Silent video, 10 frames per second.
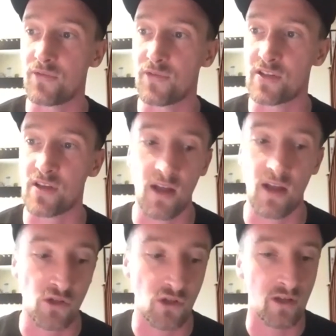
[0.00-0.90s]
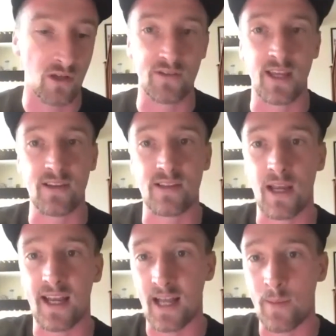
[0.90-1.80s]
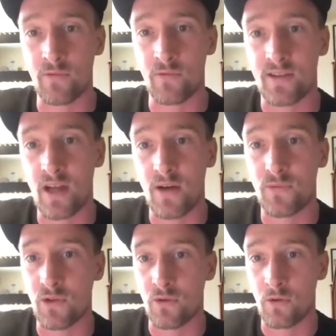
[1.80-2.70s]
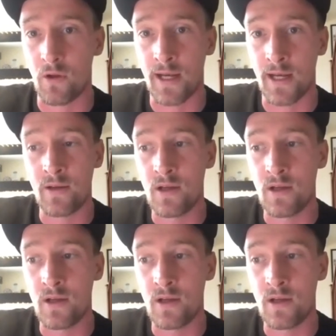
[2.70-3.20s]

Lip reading: certain students, it can be really tough doing online,